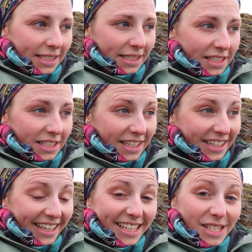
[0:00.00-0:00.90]
These are the
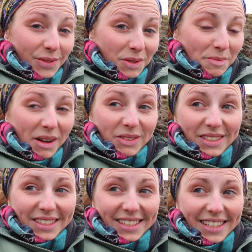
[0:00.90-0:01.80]
things at the
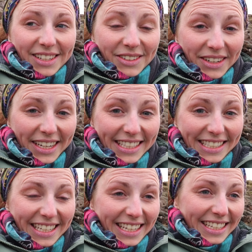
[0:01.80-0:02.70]
mountains,
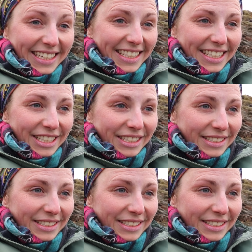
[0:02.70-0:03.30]
right? Like,